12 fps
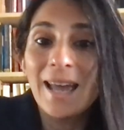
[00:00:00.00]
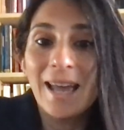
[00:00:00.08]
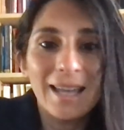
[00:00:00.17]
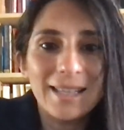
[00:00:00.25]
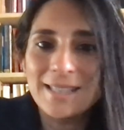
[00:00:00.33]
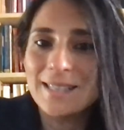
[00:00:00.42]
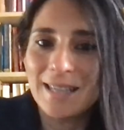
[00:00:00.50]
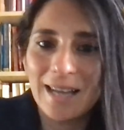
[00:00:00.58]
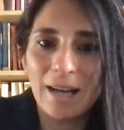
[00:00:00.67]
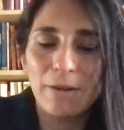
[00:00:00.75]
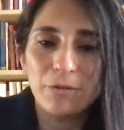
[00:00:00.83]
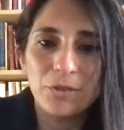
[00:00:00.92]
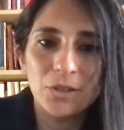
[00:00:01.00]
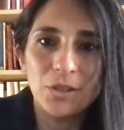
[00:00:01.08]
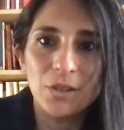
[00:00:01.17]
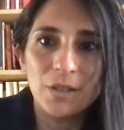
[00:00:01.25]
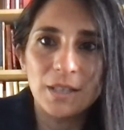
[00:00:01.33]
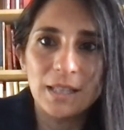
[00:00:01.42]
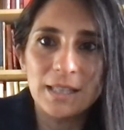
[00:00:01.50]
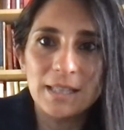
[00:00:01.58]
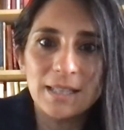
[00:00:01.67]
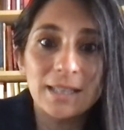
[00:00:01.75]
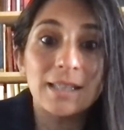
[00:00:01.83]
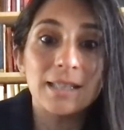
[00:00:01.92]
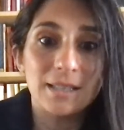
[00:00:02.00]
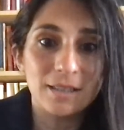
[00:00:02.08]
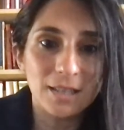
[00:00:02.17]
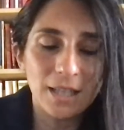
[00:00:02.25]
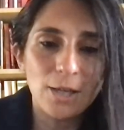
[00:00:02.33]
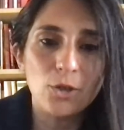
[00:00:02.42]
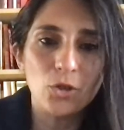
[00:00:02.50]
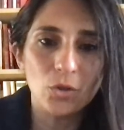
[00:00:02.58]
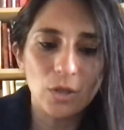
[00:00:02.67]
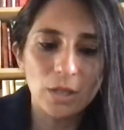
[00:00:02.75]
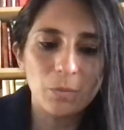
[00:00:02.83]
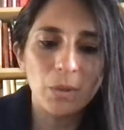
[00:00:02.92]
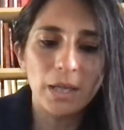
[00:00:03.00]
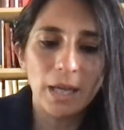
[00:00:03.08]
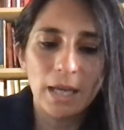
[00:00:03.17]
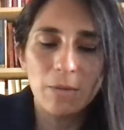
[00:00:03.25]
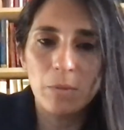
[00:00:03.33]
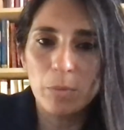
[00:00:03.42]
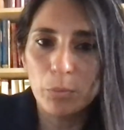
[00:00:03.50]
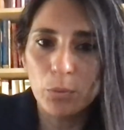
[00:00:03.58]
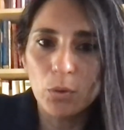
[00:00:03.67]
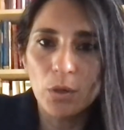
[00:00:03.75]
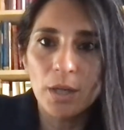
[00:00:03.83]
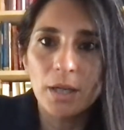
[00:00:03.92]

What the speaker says: And after this dissertation that became a book,